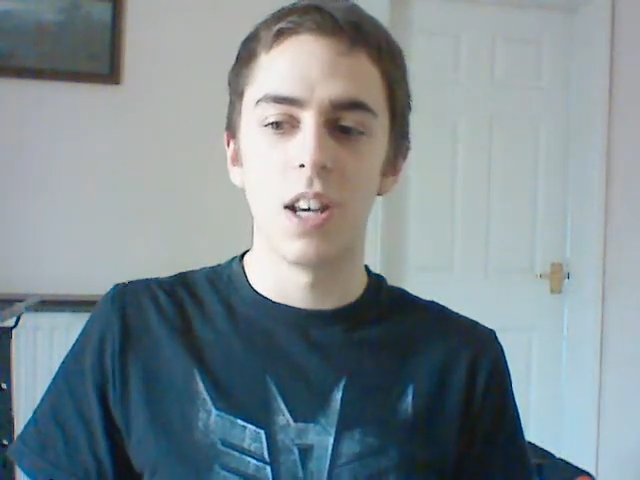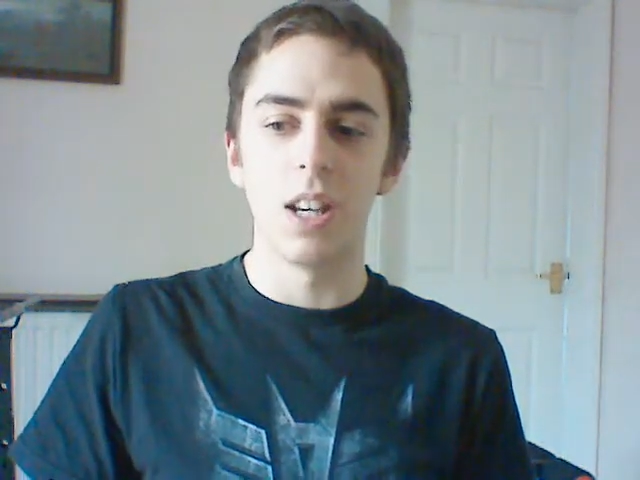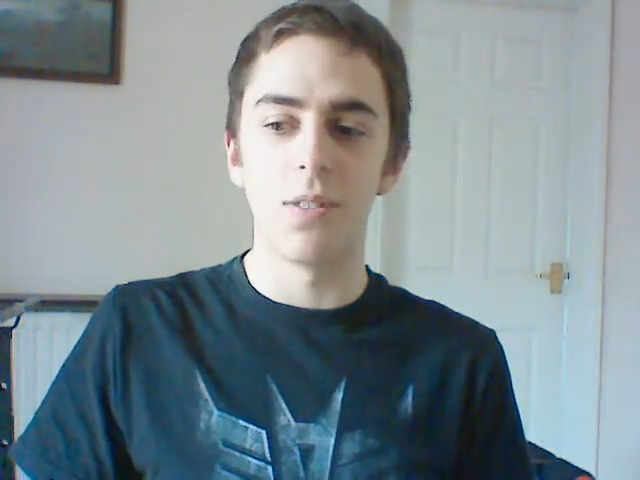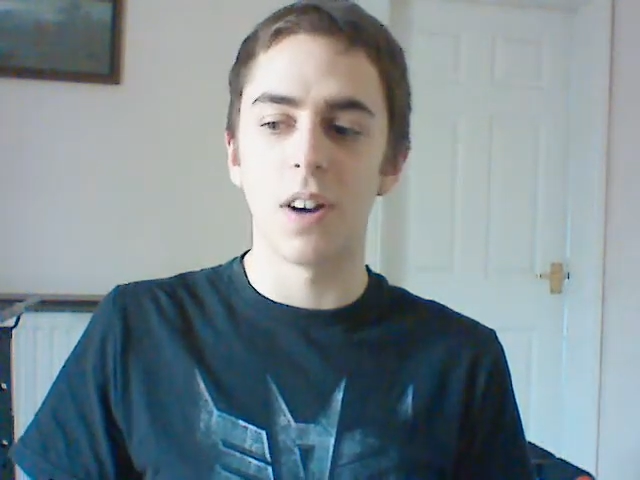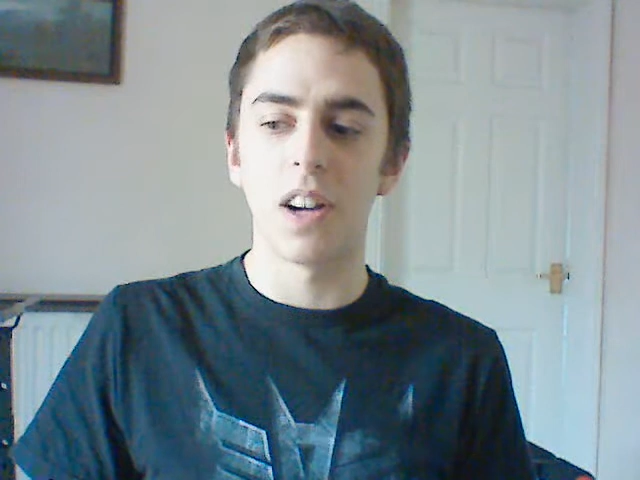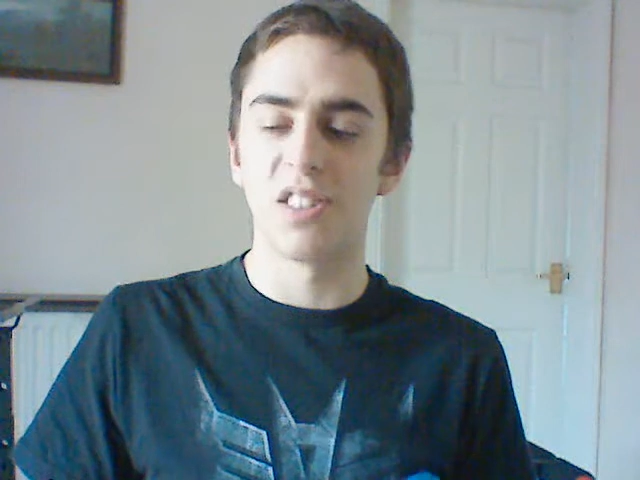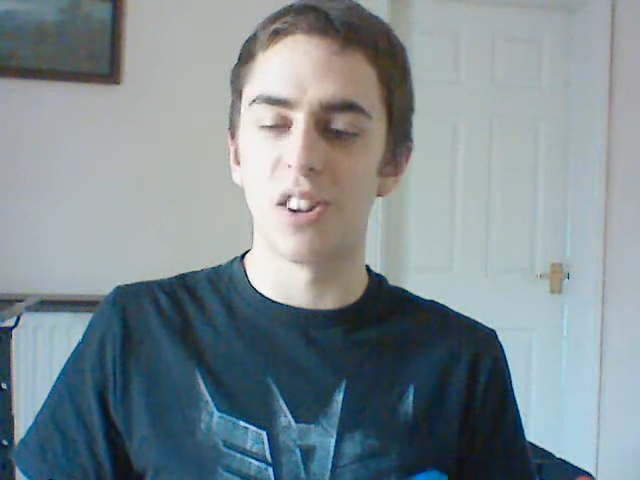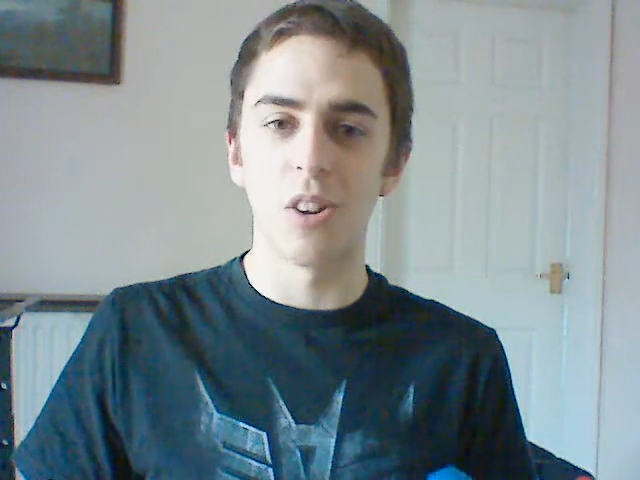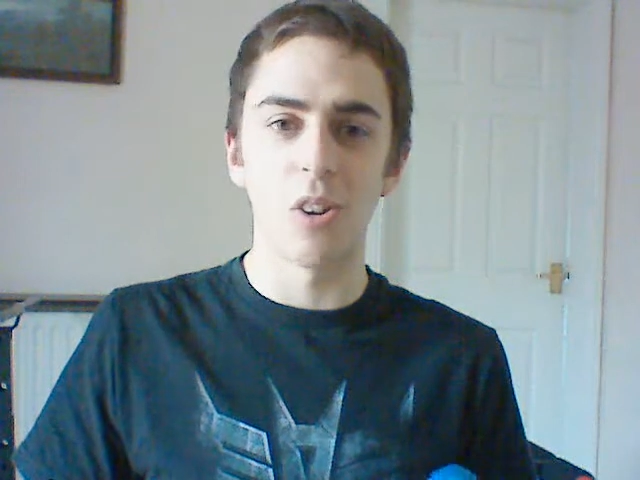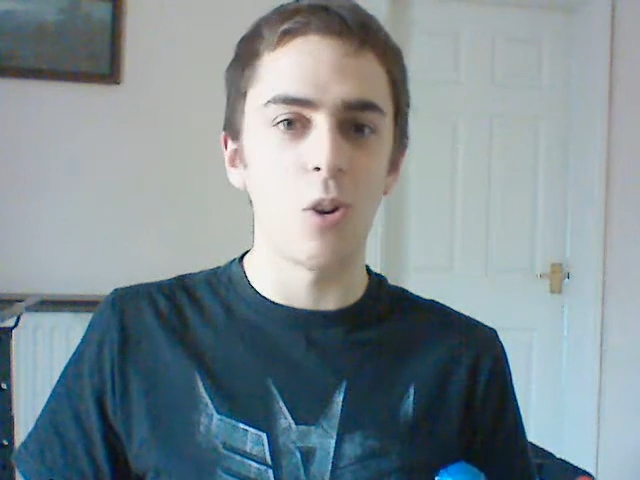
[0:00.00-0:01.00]
he finds
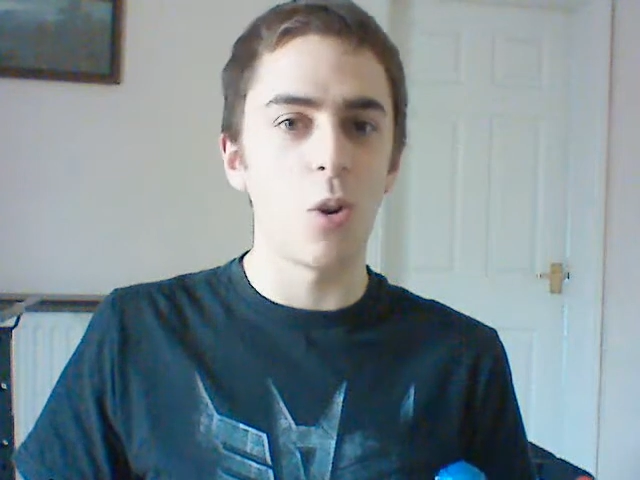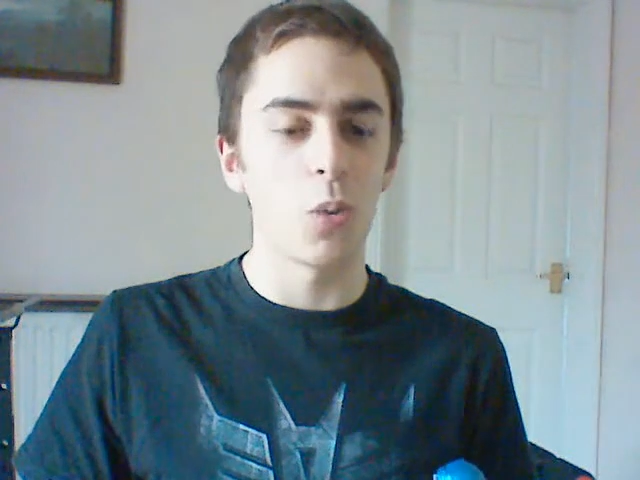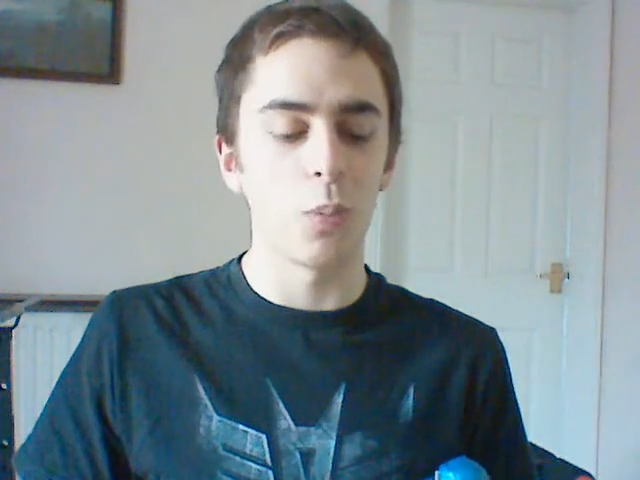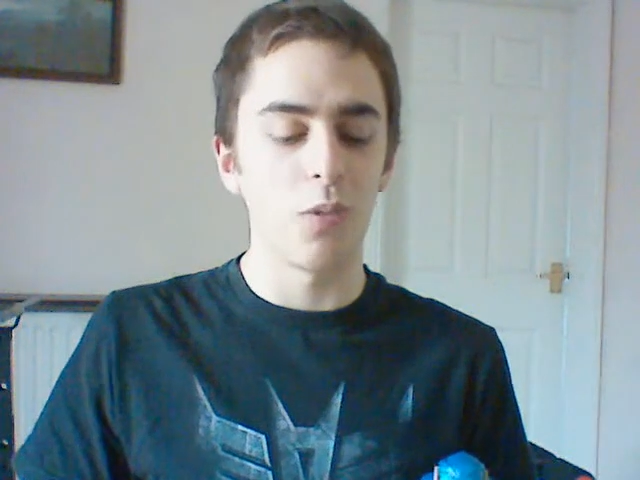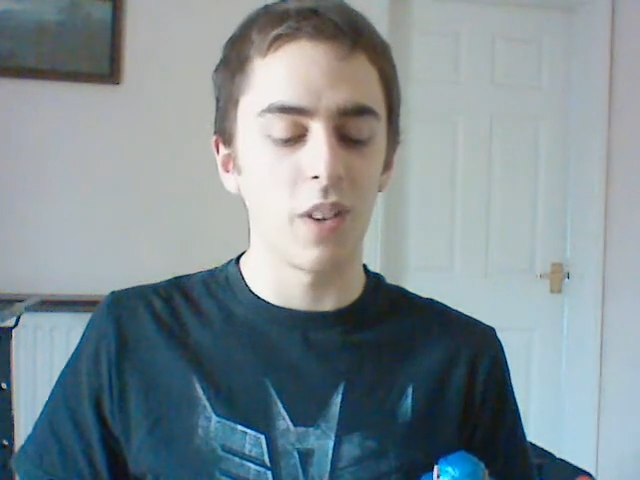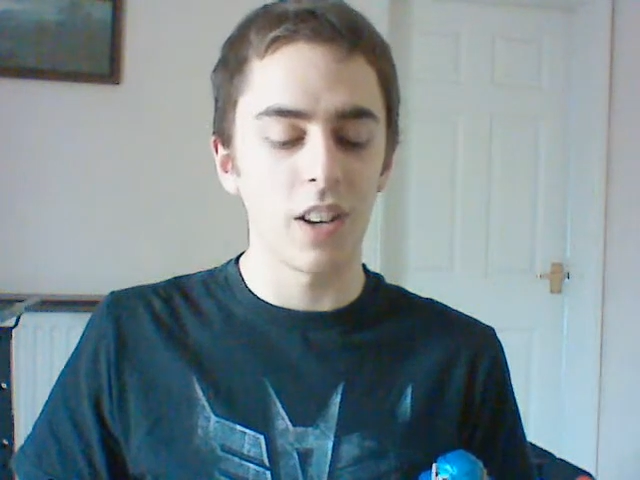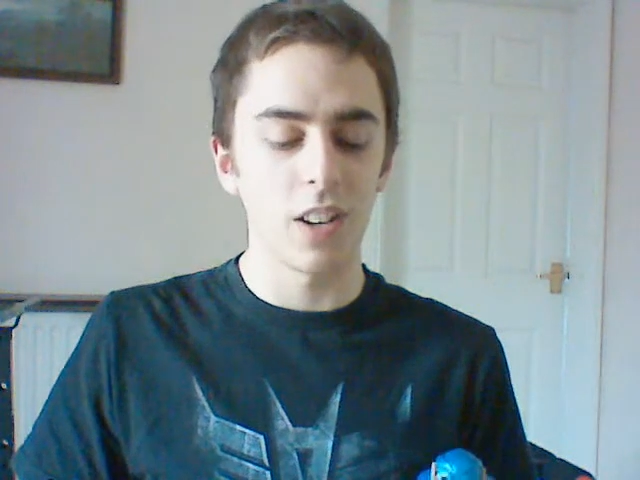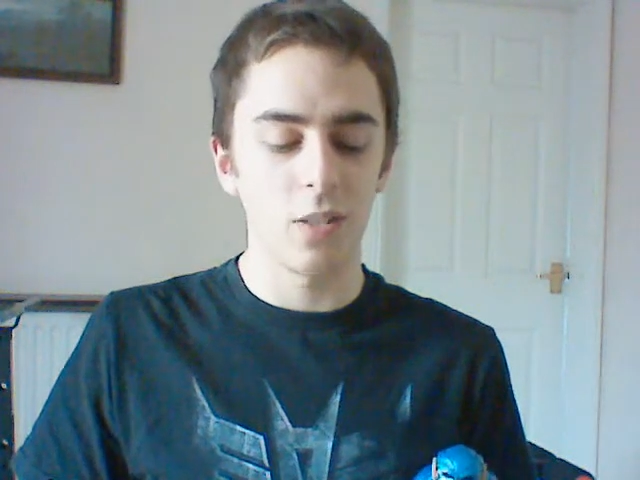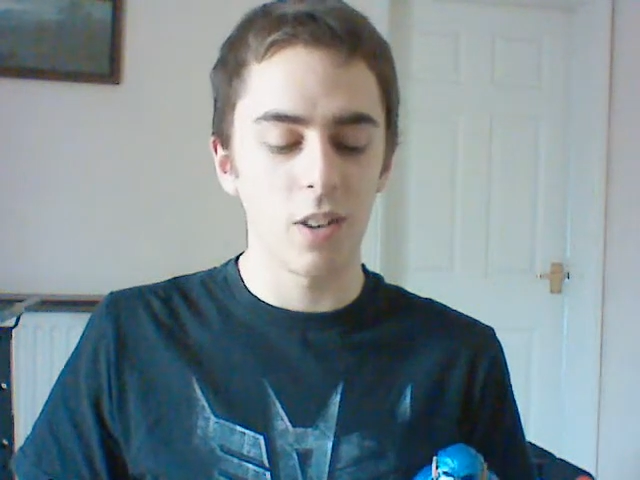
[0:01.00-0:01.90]
another awesome figure,